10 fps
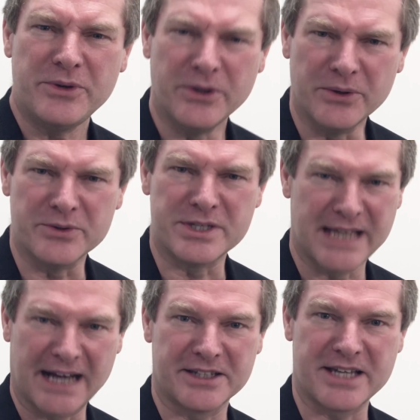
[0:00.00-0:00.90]
use
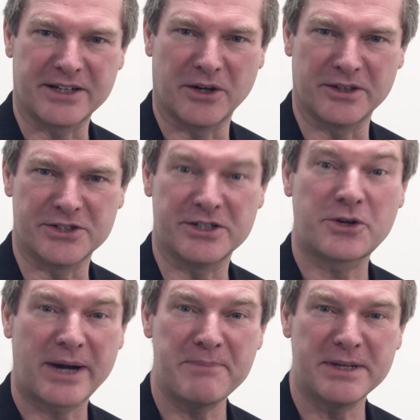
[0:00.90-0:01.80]
nanotechnology to
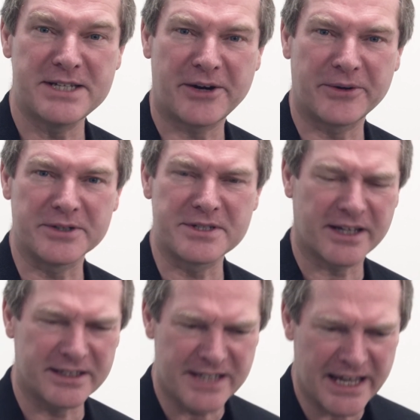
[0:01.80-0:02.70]
create materials
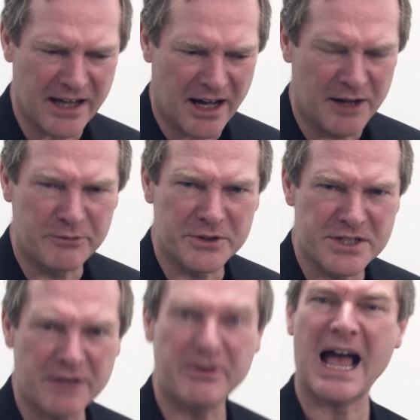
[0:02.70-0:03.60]
that can take harmful
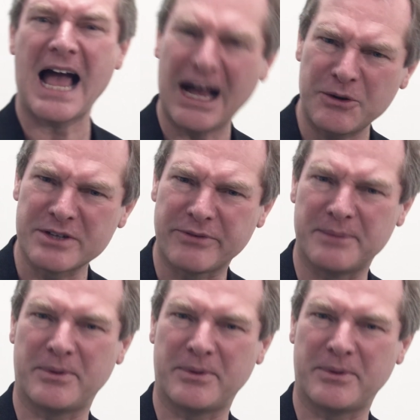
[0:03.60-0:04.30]
stuff out of our